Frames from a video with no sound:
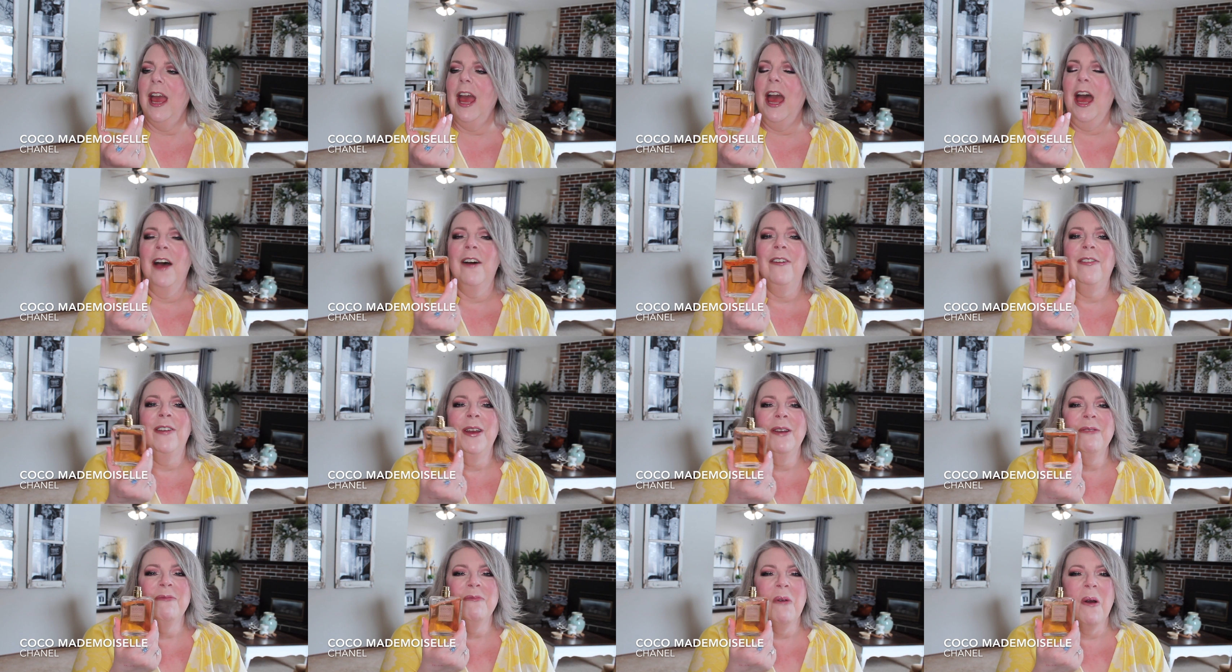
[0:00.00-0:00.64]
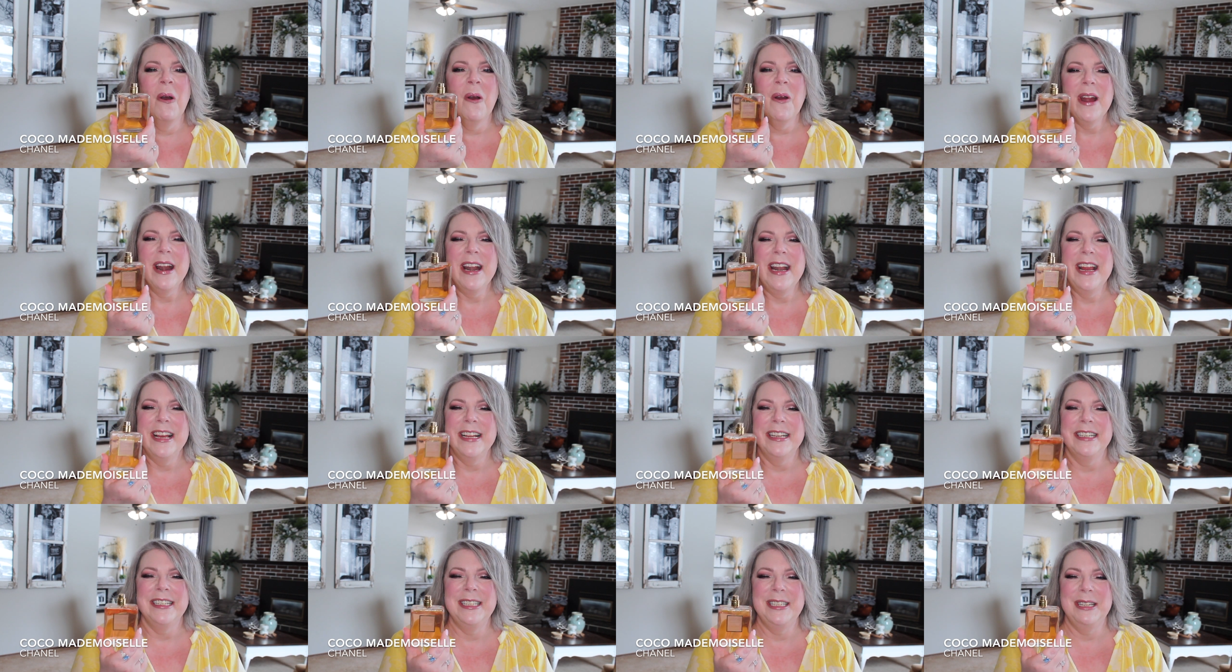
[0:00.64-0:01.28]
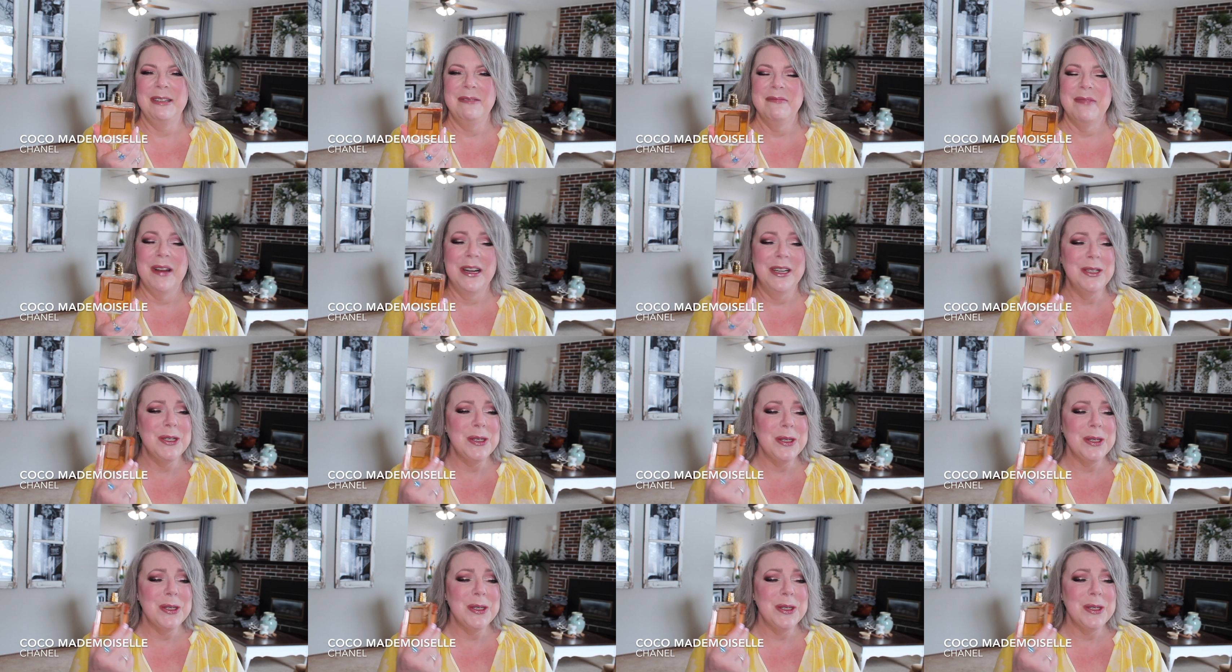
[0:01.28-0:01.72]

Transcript: I haven't too much.